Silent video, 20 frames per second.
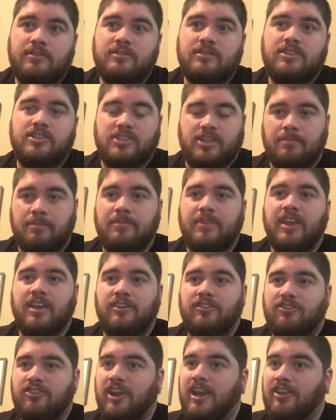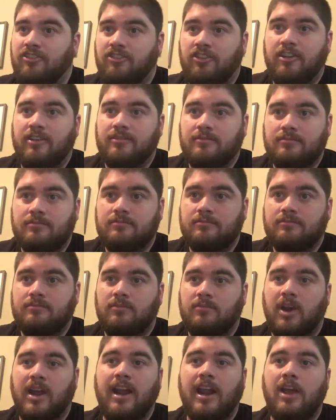something changing, right?